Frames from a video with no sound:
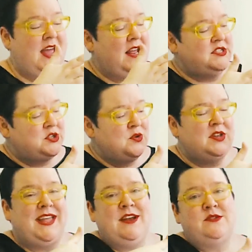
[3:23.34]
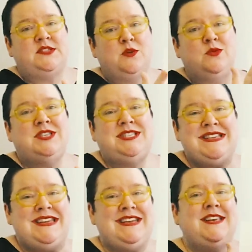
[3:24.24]
and certain layers that
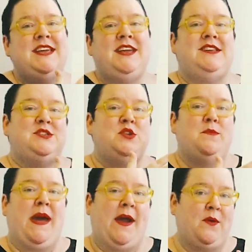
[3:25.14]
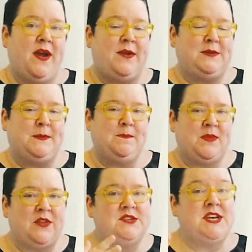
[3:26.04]
recede into the background.
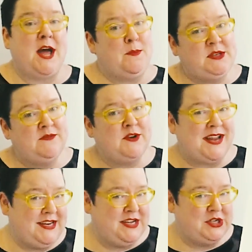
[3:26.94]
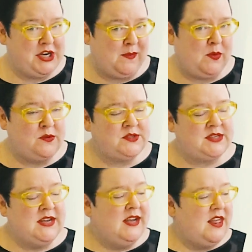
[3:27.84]
Now, there's a couple different idea shapers
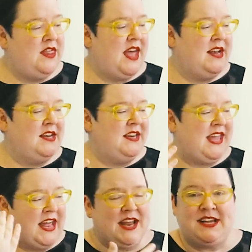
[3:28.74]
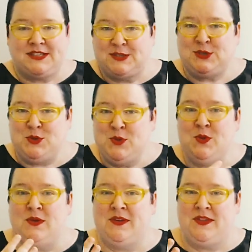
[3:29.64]
that get us
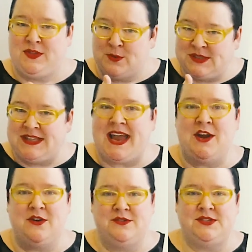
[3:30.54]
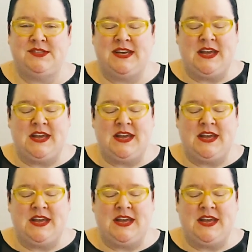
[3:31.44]
to those layers.